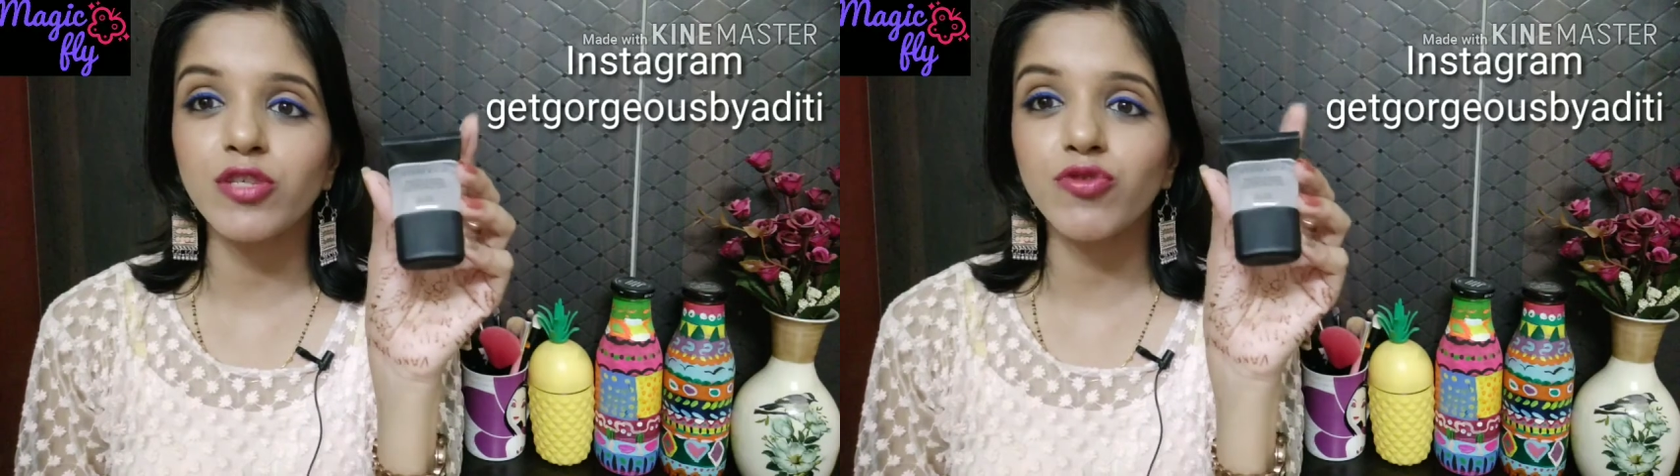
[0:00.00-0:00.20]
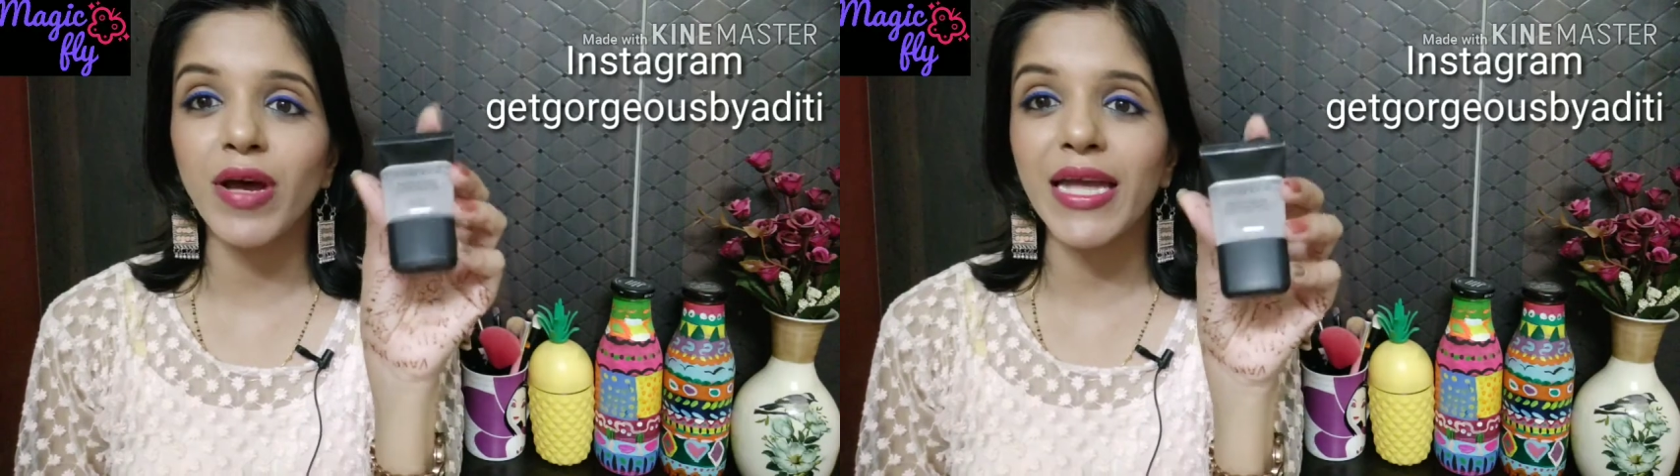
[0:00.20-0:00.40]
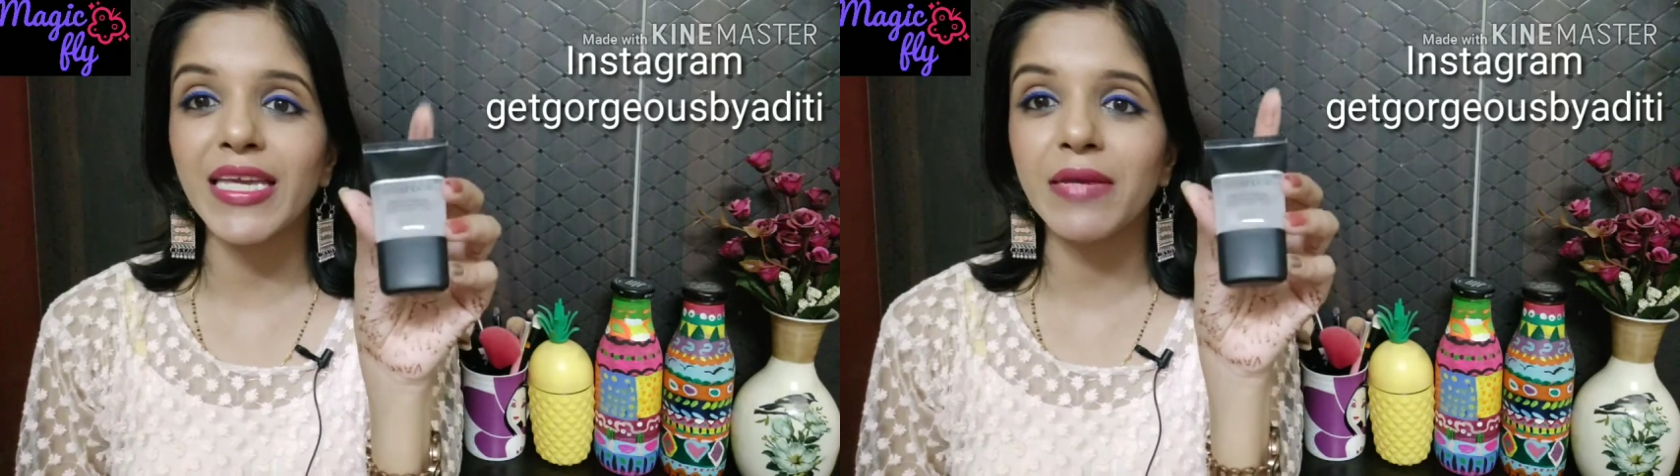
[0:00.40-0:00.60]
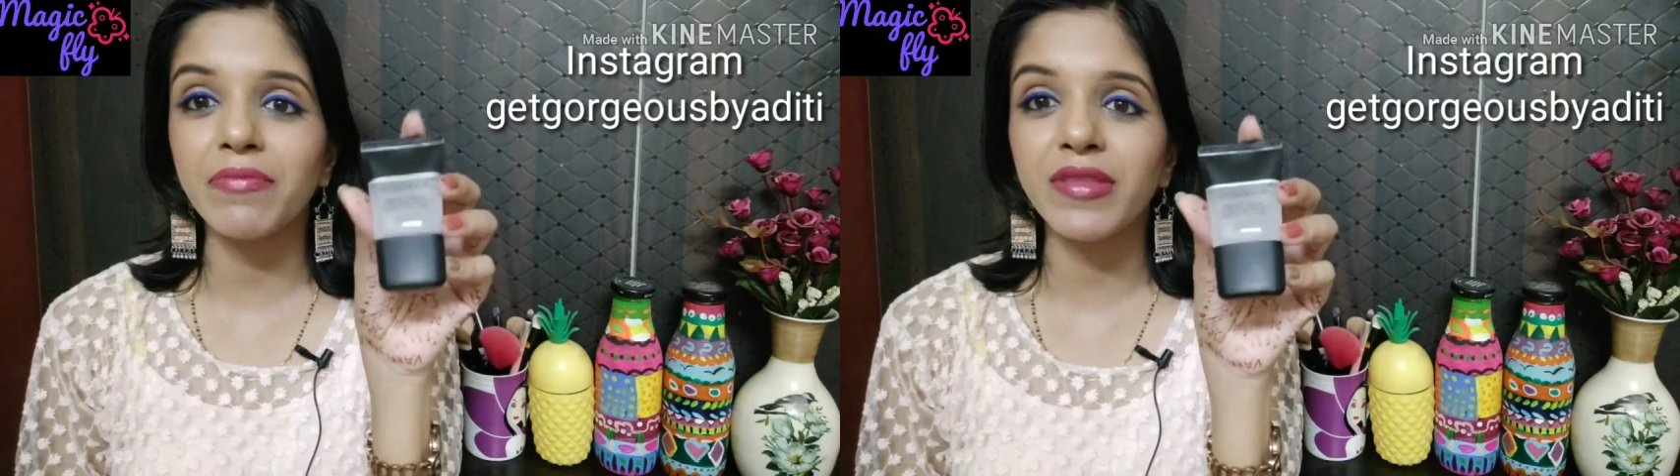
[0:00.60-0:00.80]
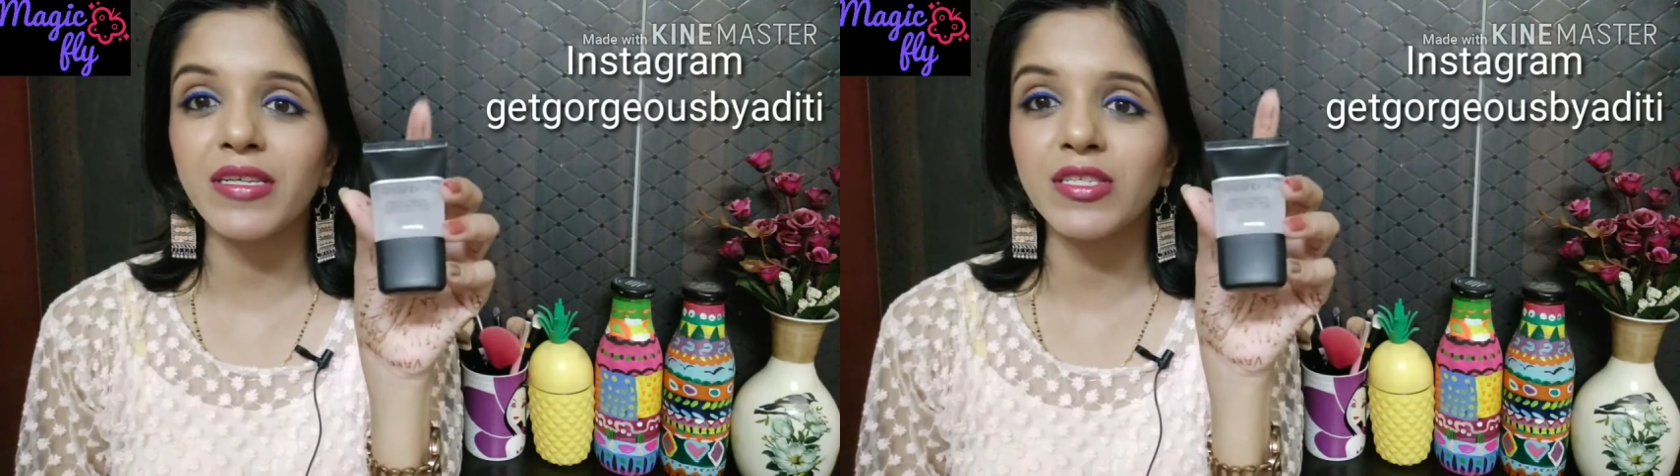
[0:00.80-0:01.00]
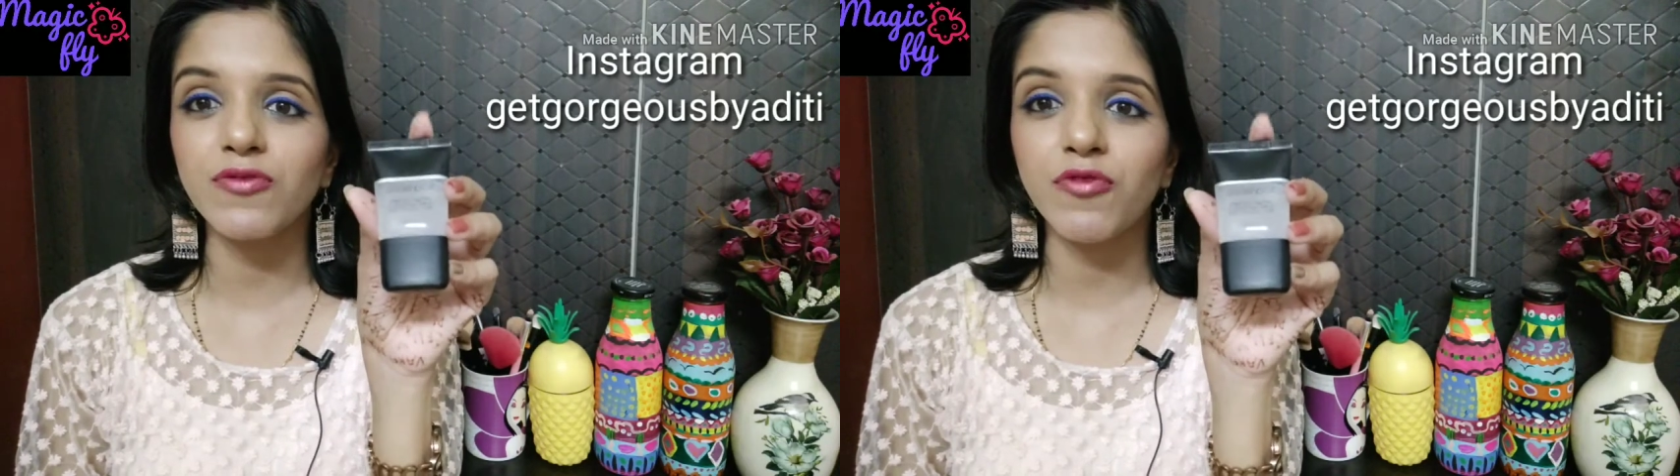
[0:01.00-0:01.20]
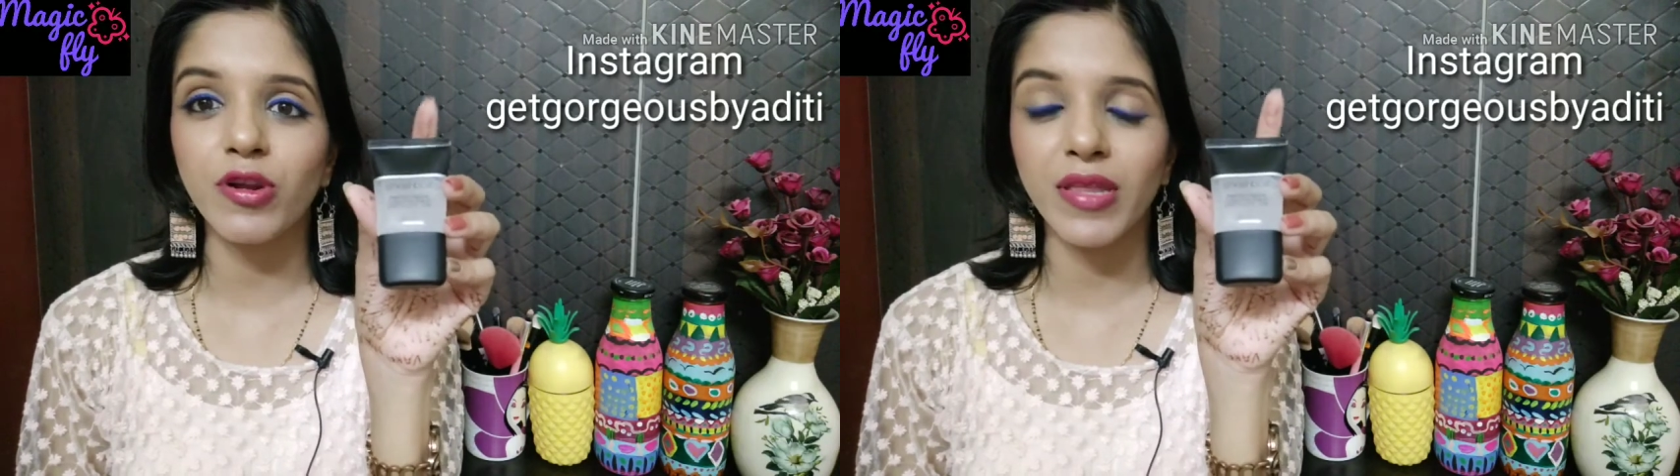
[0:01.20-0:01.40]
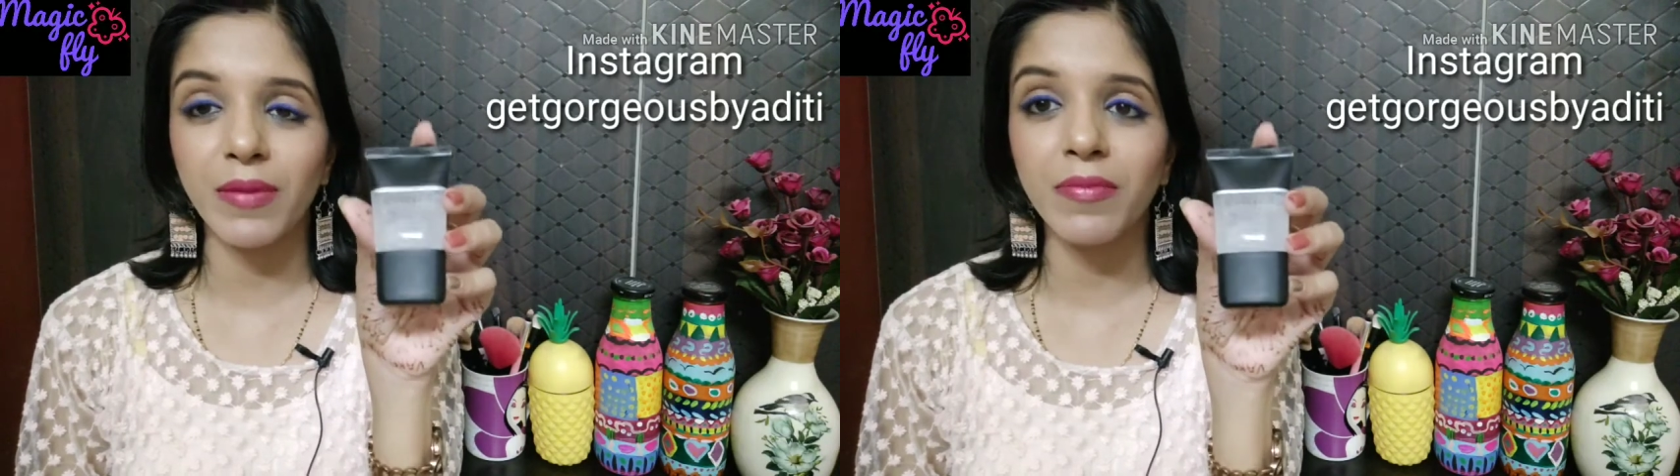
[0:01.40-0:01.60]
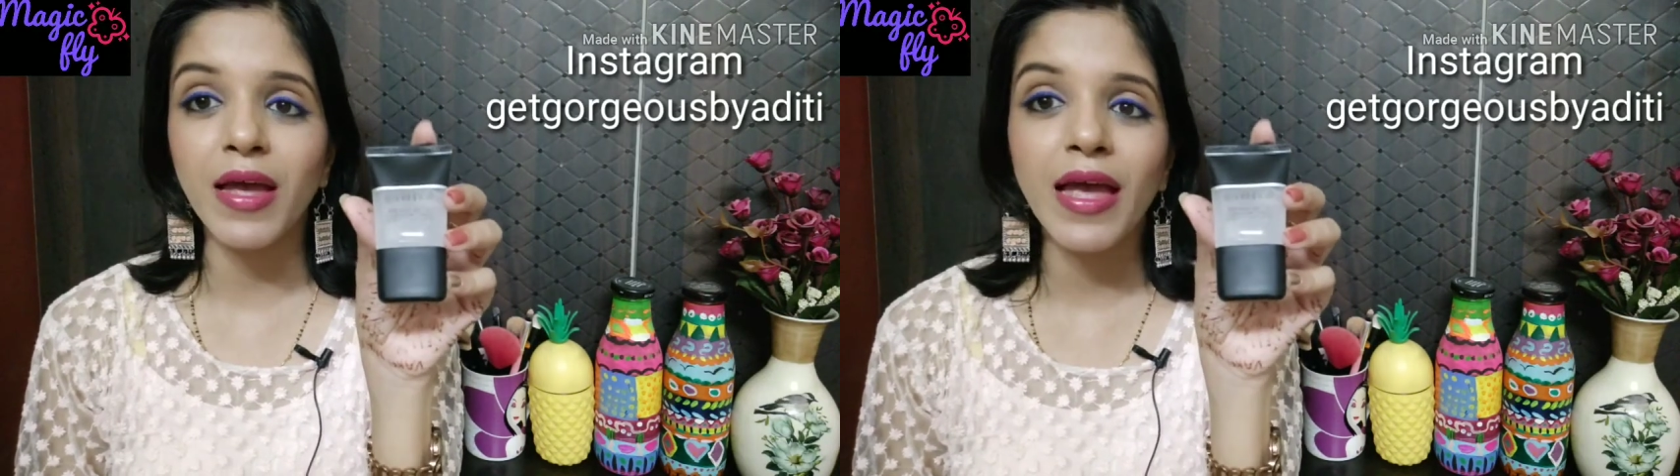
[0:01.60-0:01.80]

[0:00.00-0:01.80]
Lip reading: so I keep this for them,